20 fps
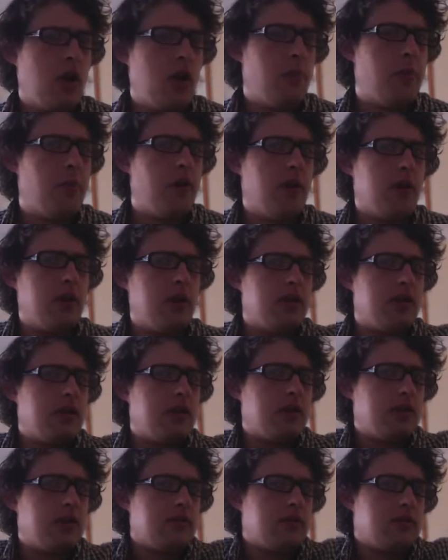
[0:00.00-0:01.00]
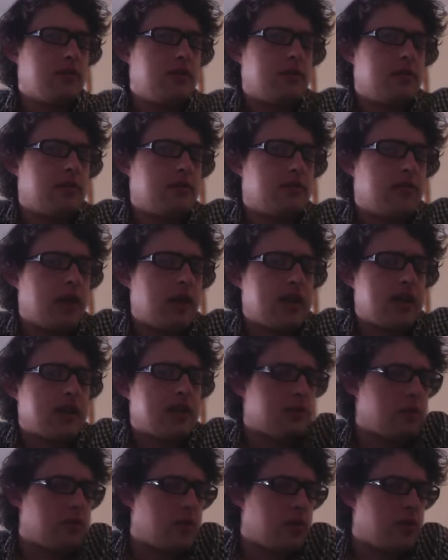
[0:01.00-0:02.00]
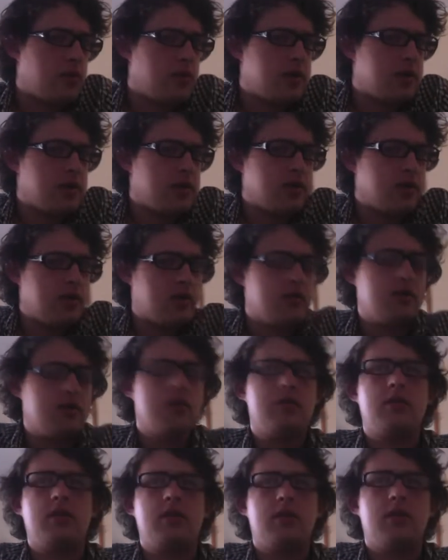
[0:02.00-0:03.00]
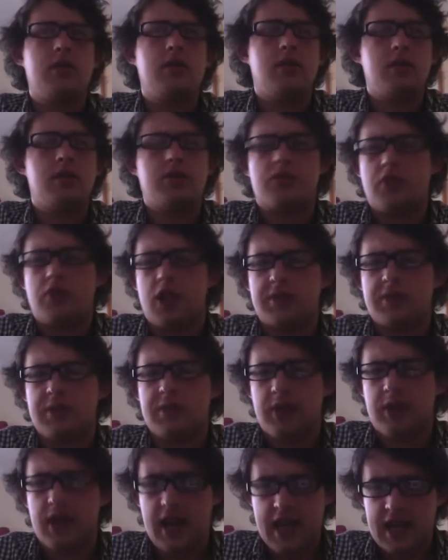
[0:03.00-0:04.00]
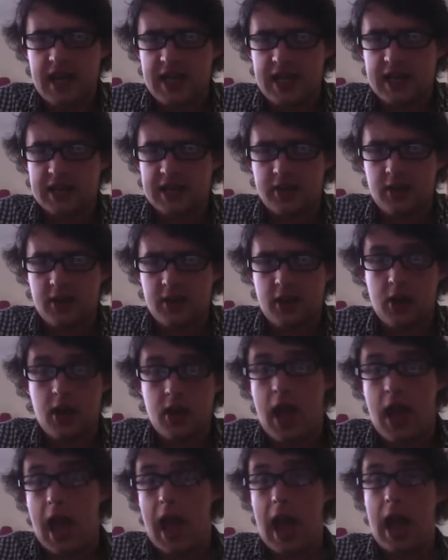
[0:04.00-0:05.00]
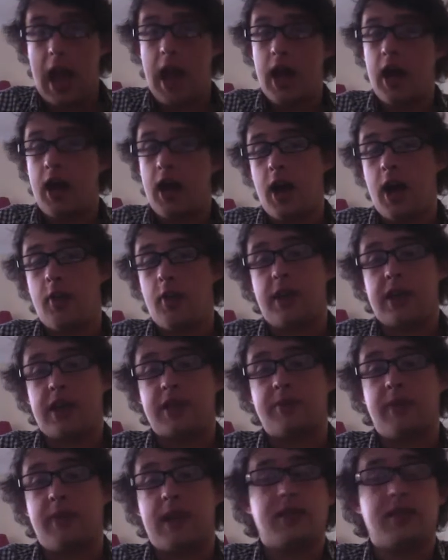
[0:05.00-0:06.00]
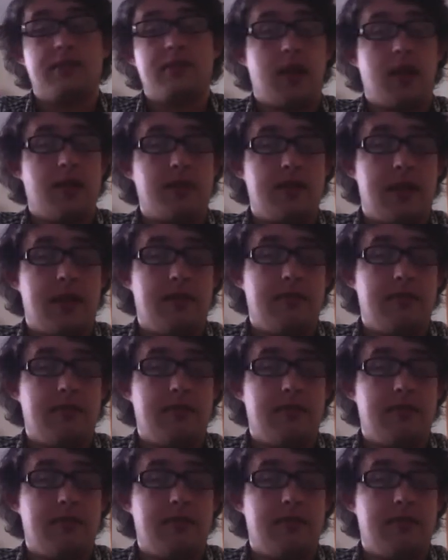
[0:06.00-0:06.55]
But as the mood strikes me when I edit it tonight, I would expect some dubstep.